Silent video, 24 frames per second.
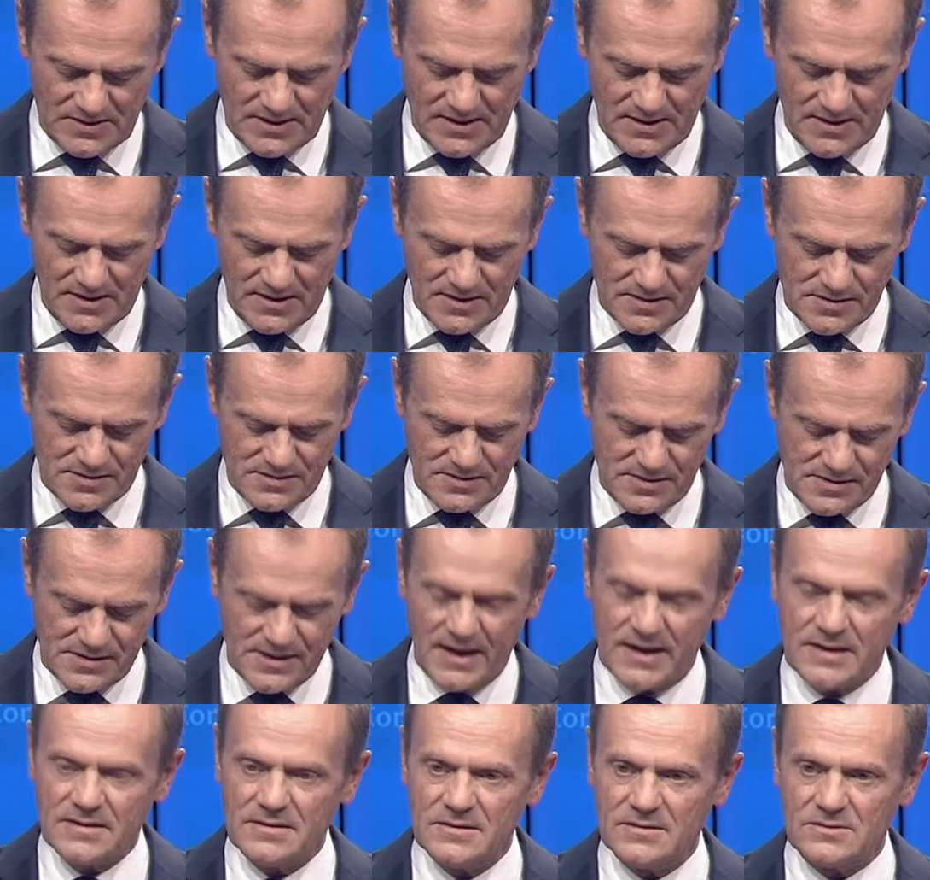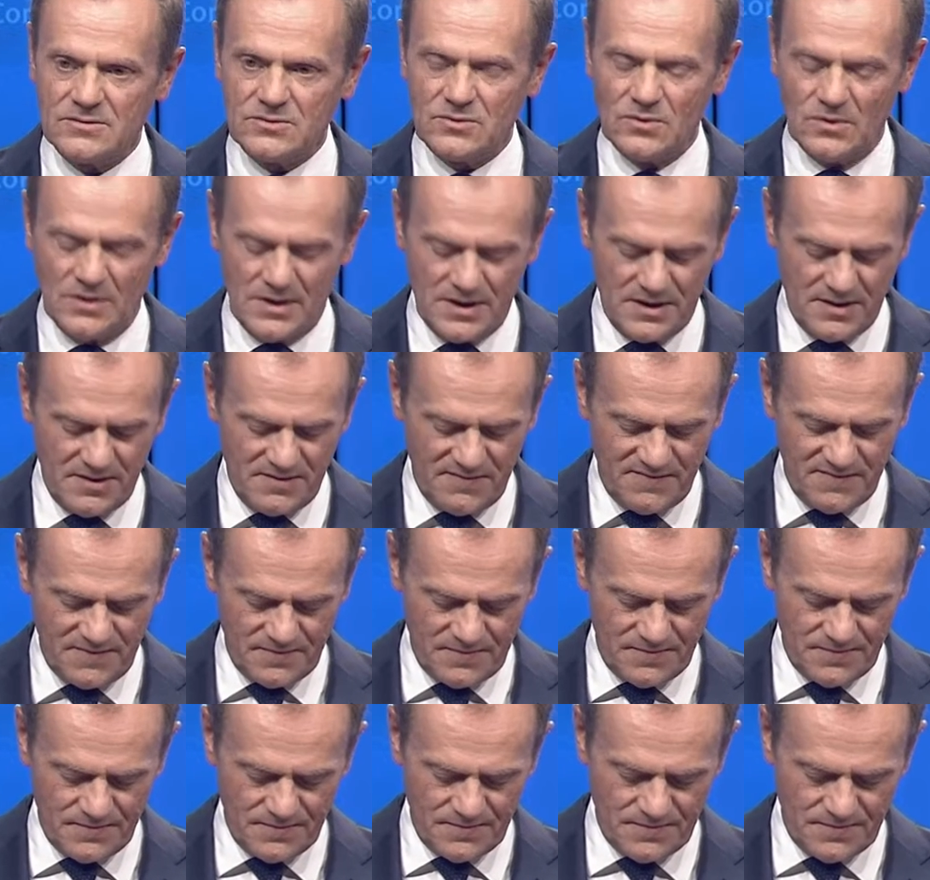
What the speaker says: UK has decided to leave,